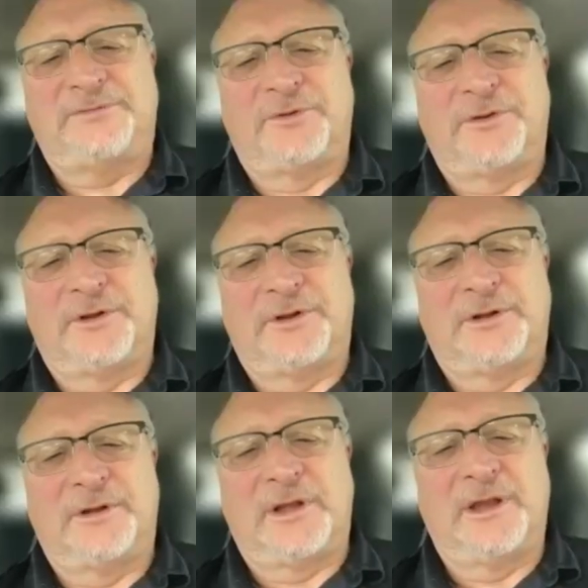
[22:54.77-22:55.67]
for the uh,
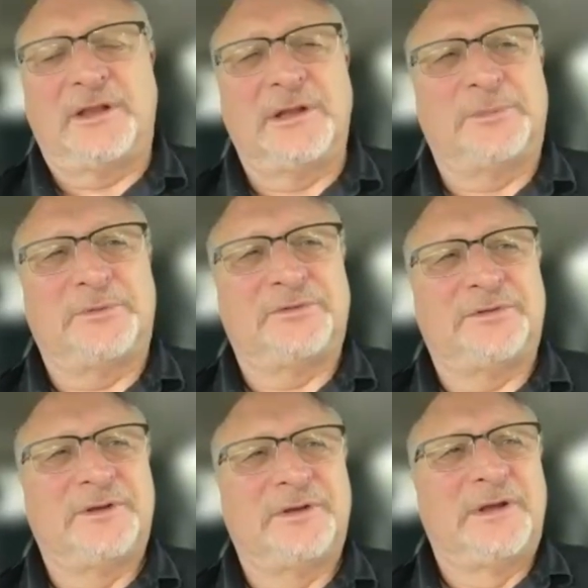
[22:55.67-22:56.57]
LA
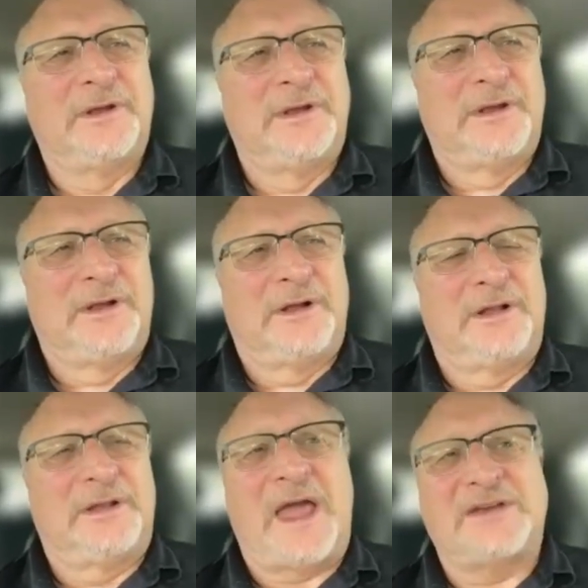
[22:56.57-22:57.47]
Clippers.
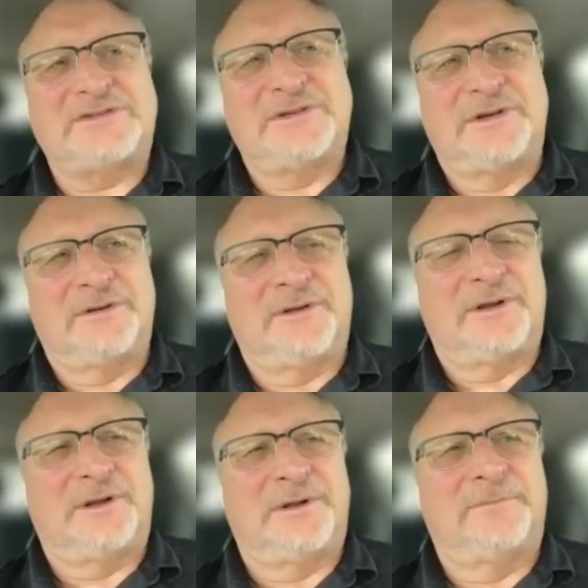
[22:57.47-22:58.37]
Uh, last year,
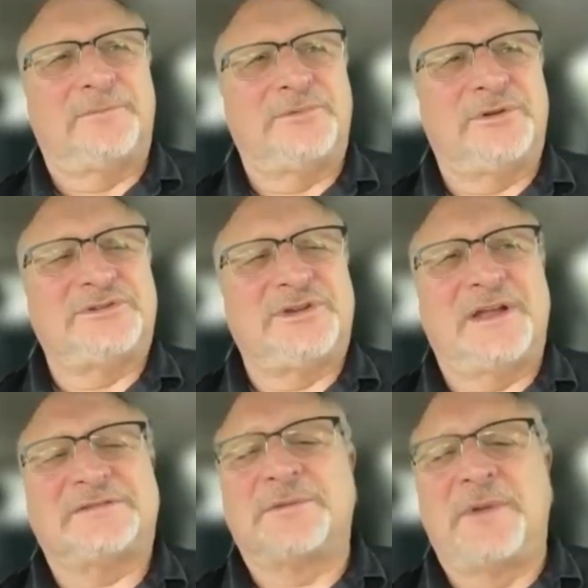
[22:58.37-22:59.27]
uh,
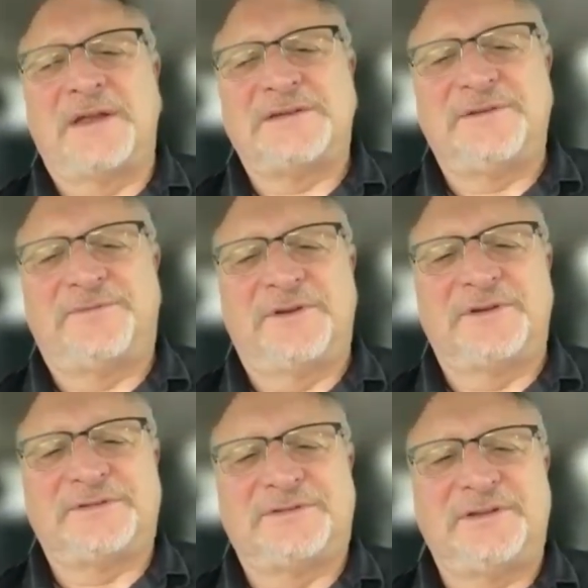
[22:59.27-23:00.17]
Chance Comanche
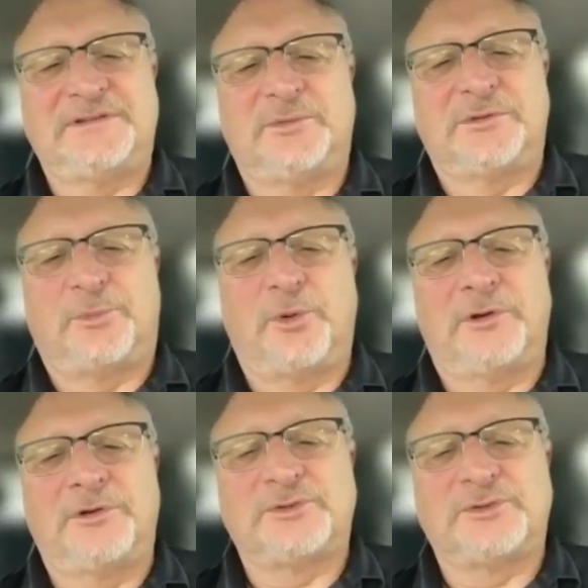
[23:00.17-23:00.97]
finished the season with the Portland